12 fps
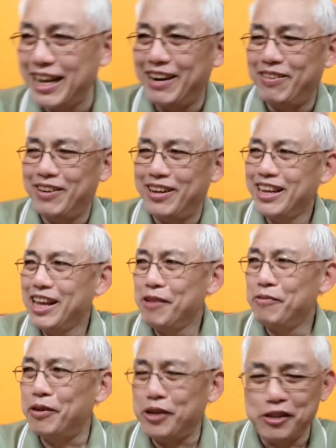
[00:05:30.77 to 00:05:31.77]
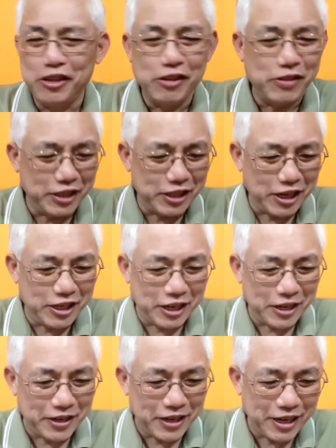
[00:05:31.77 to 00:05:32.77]
for the universities
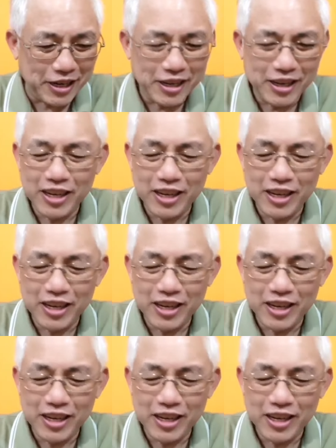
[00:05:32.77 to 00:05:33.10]
and all that.